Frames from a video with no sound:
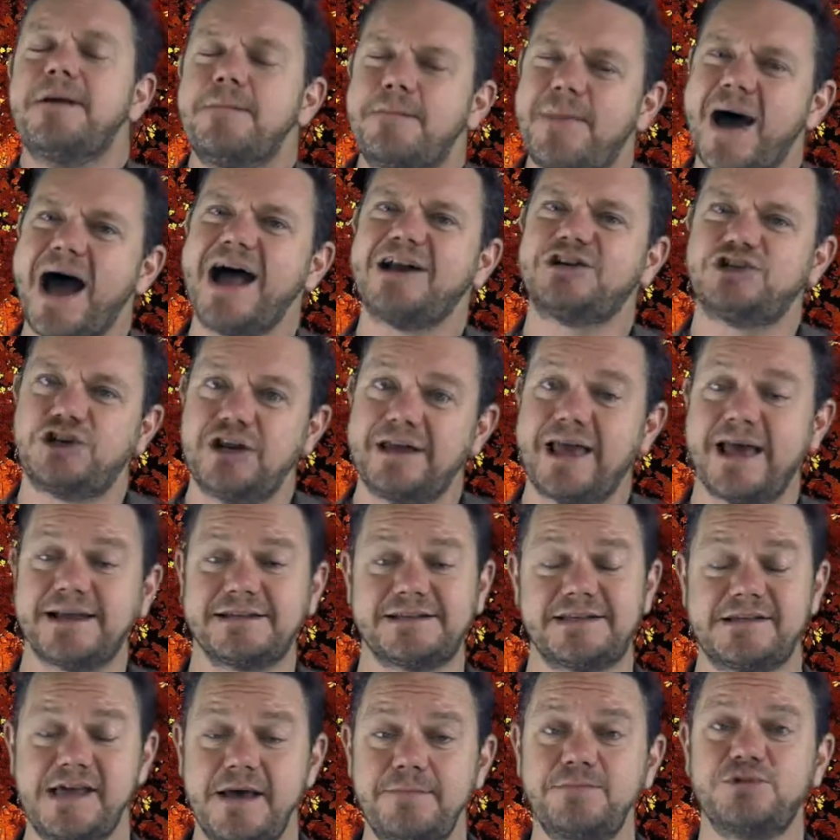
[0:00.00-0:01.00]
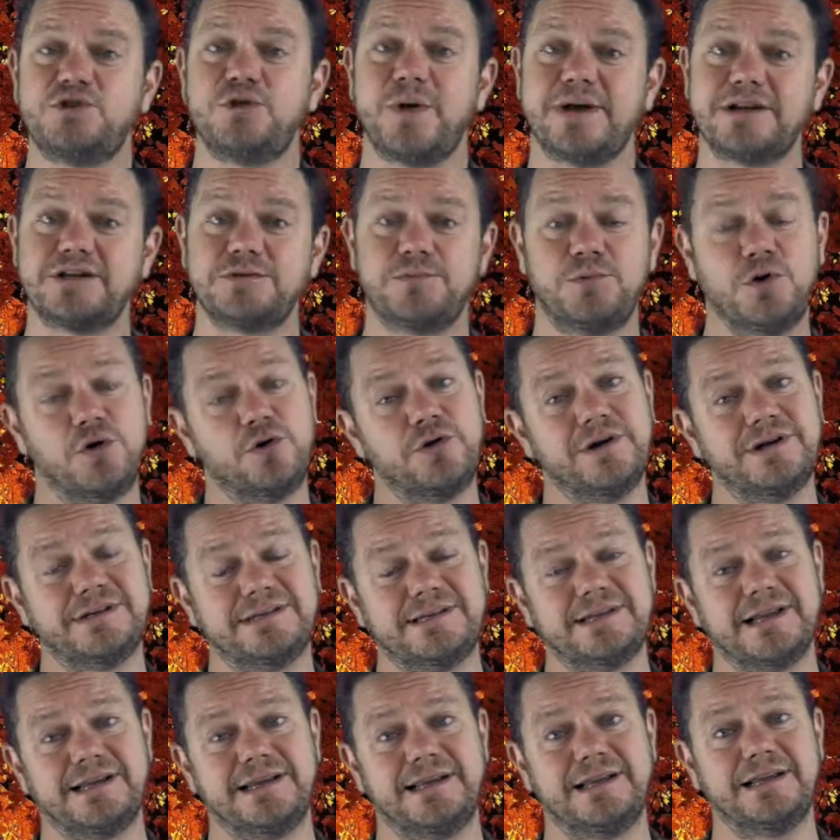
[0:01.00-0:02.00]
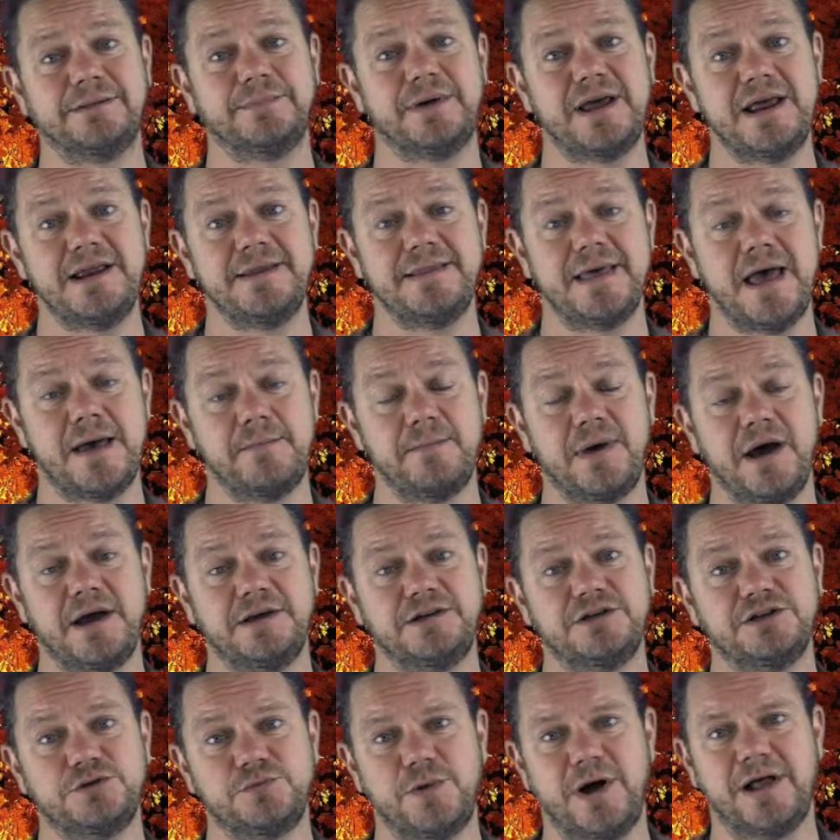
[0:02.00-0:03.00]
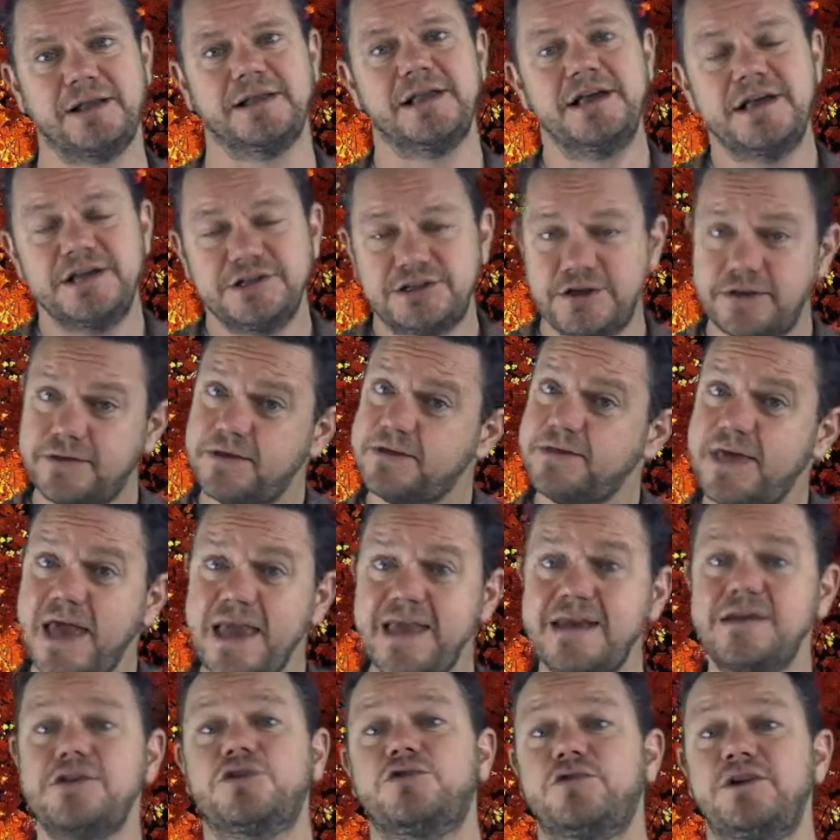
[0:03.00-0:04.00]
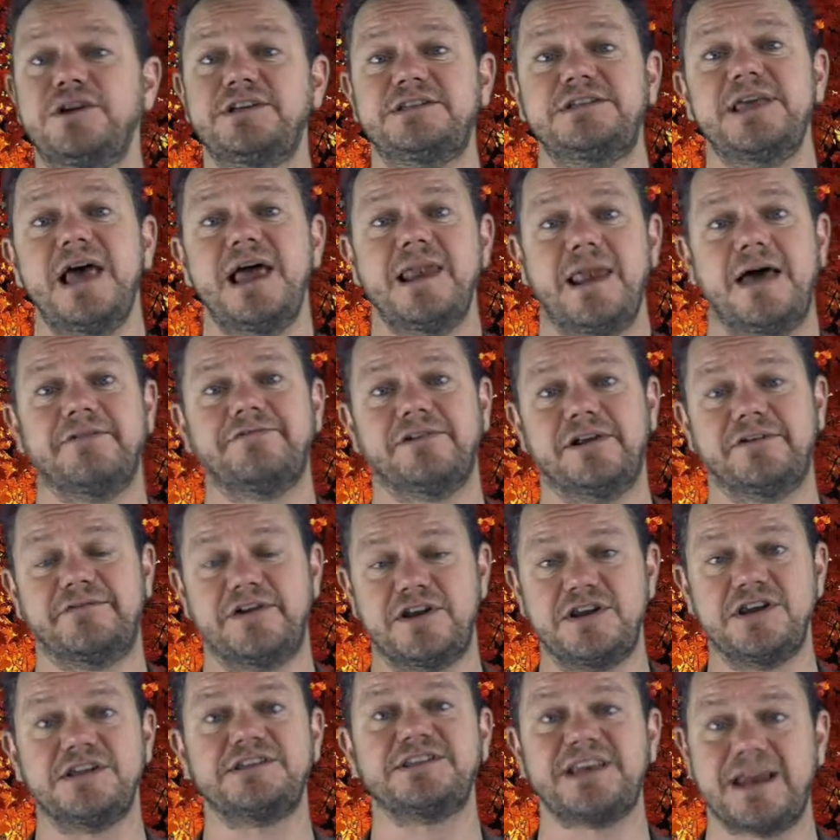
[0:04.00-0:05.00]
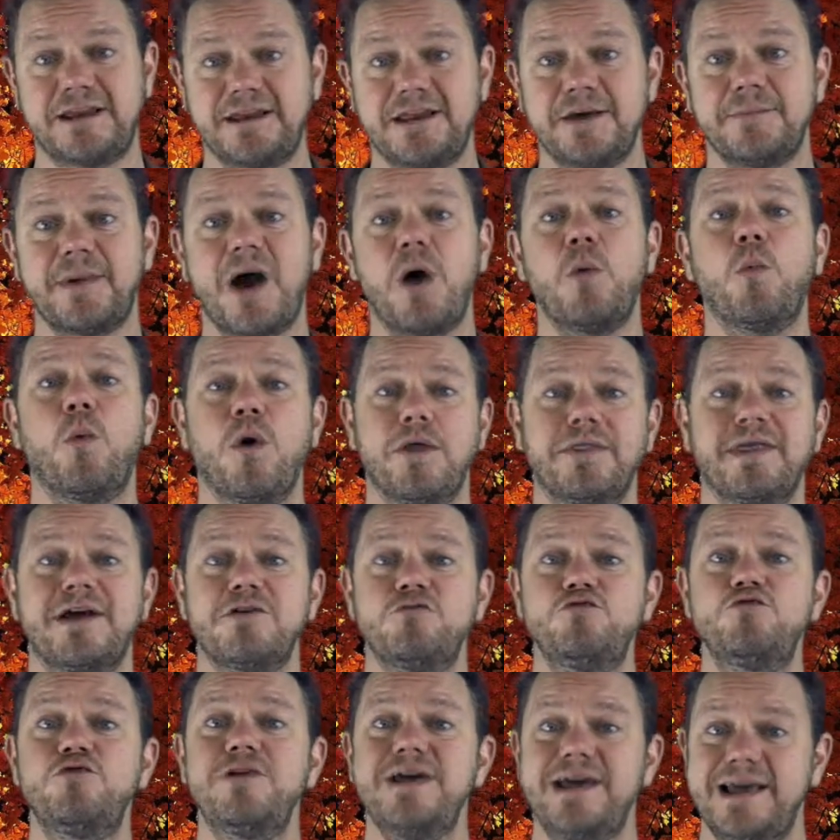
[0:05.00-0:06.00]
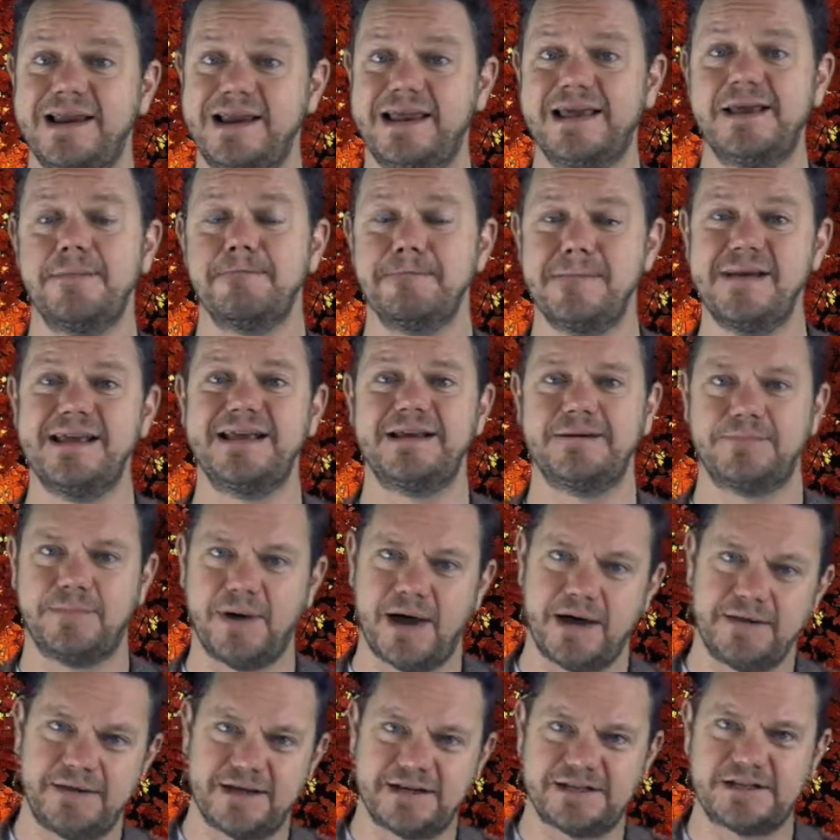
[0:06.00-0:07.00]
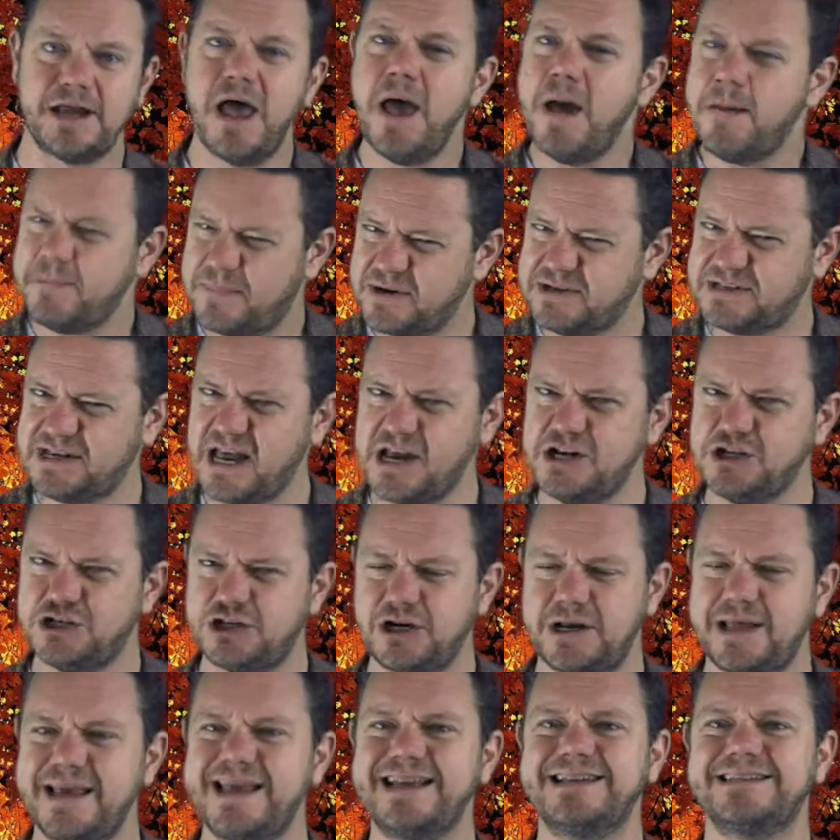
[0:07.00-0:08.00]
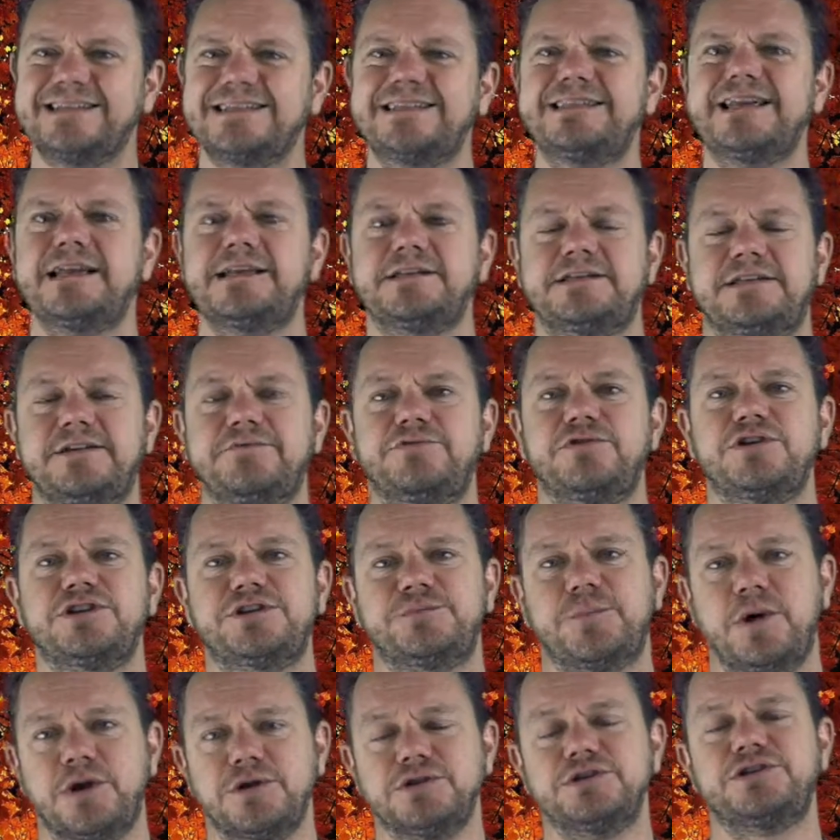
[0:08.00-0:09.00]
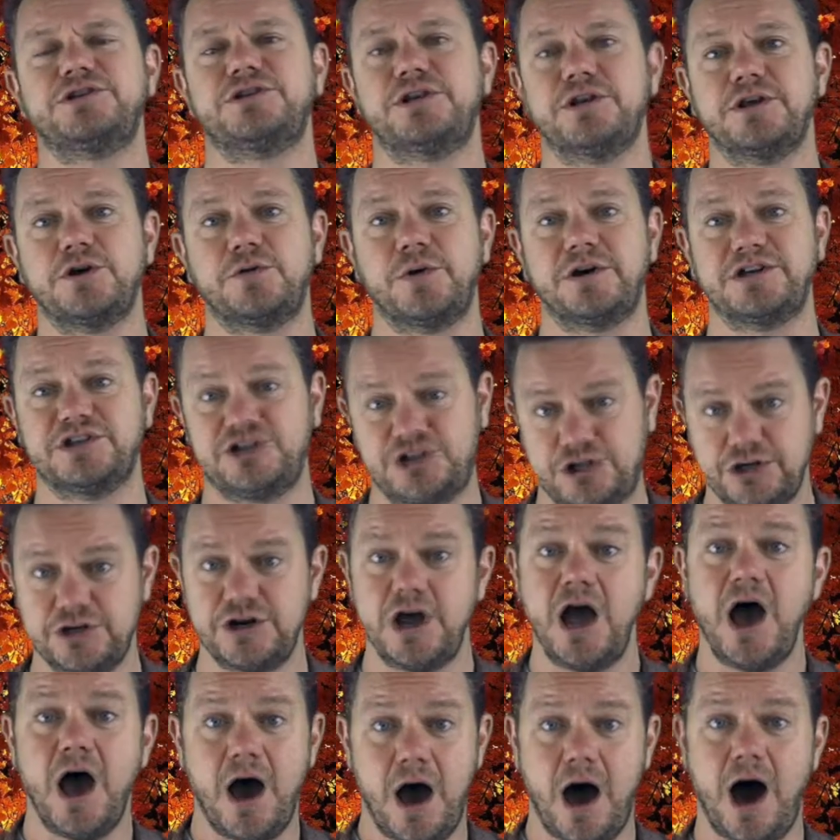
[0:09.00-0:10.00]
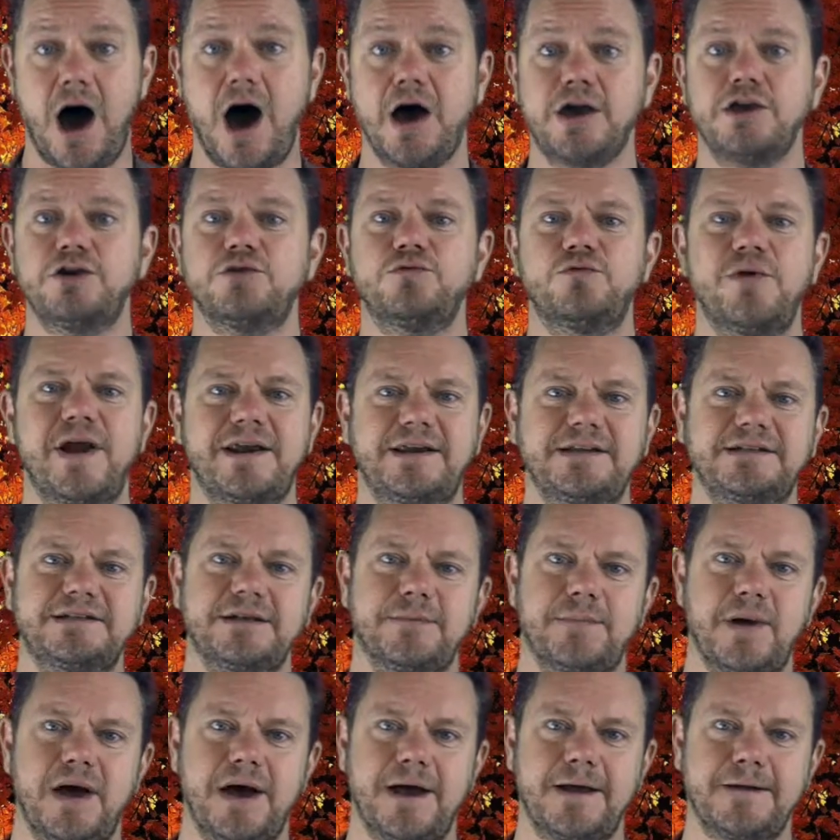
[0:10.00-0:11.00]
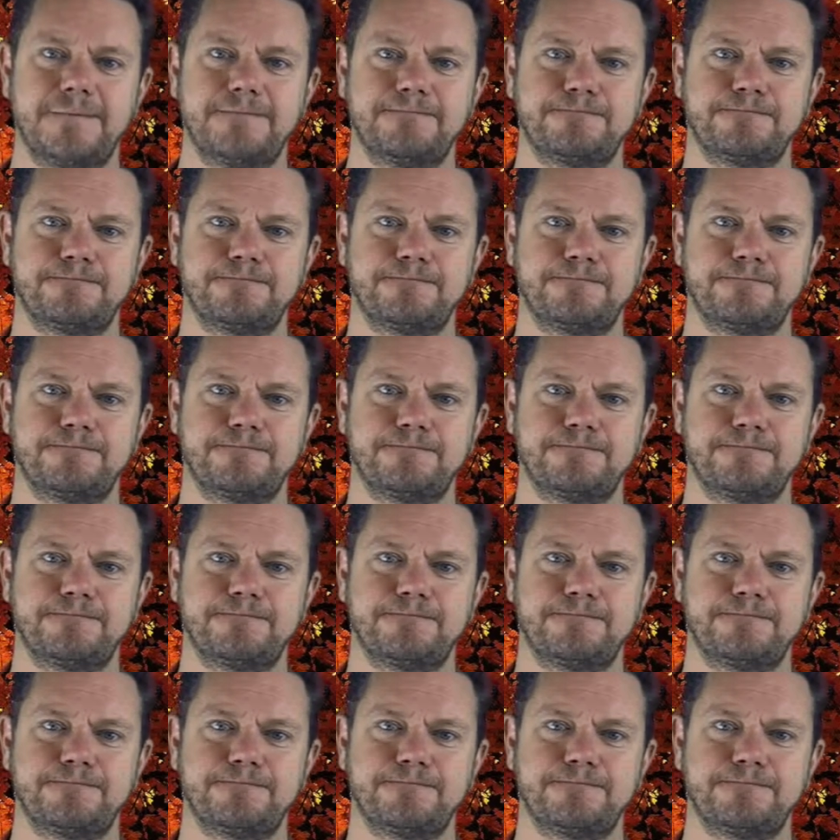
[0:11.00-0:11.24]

but actually gets them to explore it a little bit in their mind as well, so that they increase their level of understanding about what they really mean by this potentially instinctive response to the question, are you ready to buy?